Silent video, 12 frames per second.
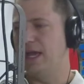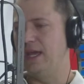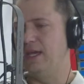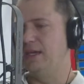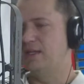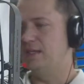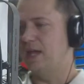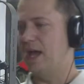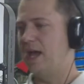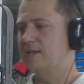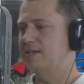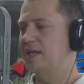and
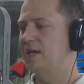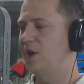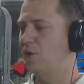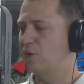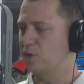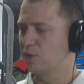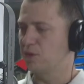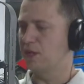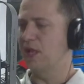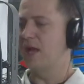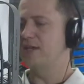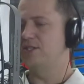as they go through the
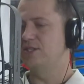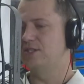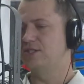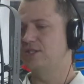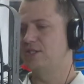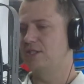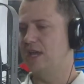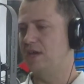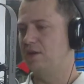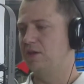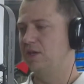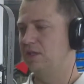classes,
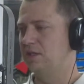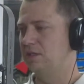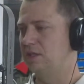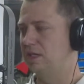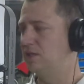they can